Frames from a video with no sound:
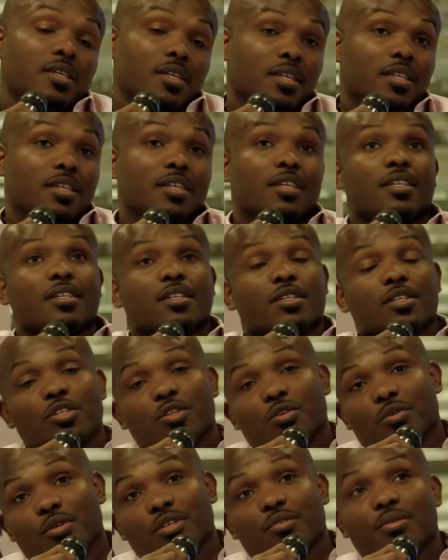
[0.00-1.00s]
And then, you
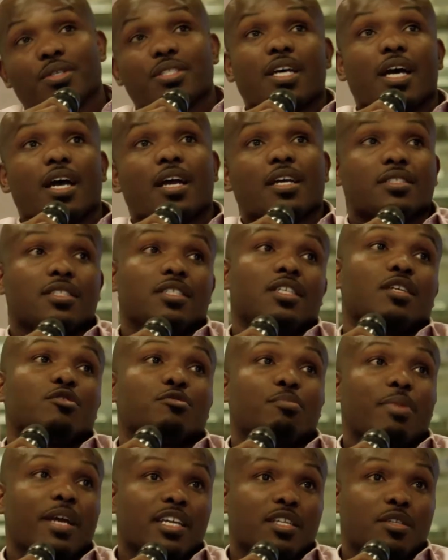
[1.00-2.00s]
know, he retires, he
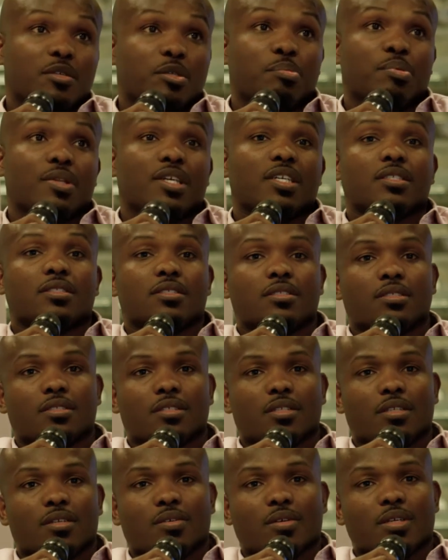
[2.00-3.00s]
comes back and he plays.
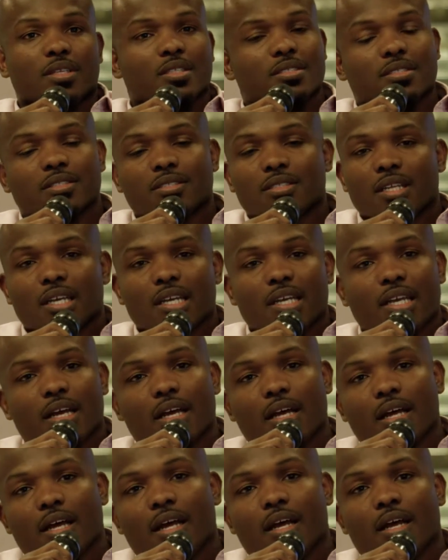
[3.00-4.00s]
You know, it's just like
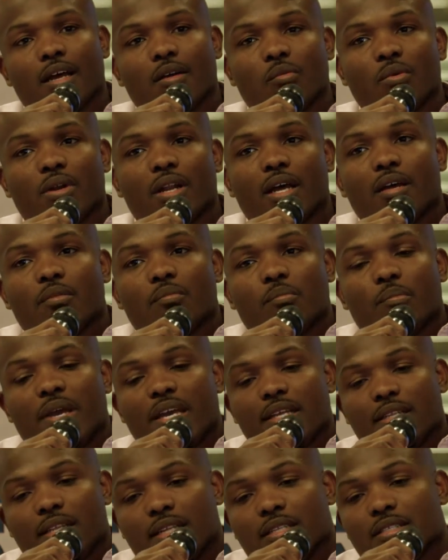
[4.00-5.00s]
I, I when I
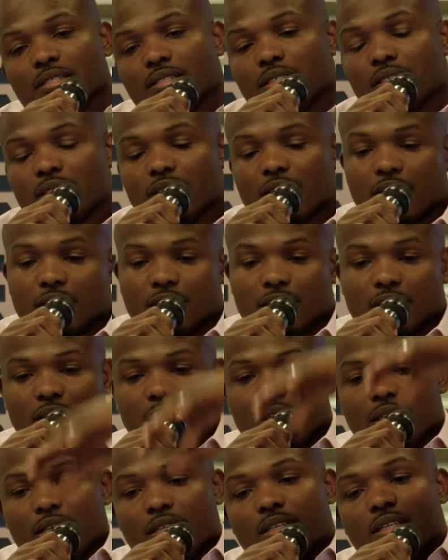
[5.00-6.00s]
made that decision, I
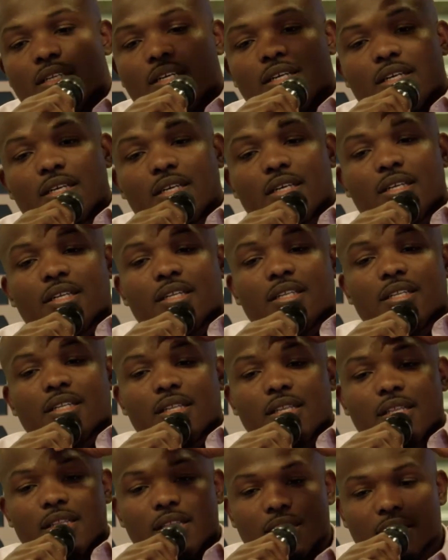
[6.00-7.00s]
said,
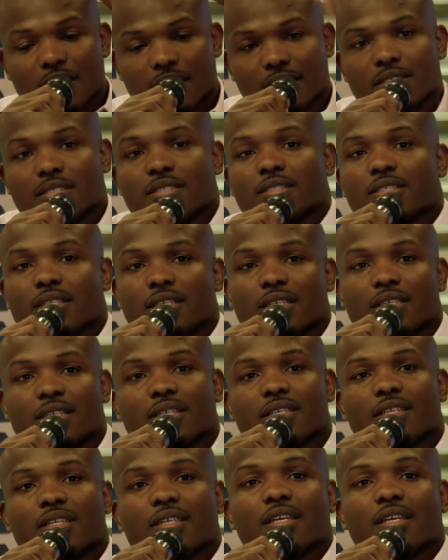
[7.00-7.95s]
This is it.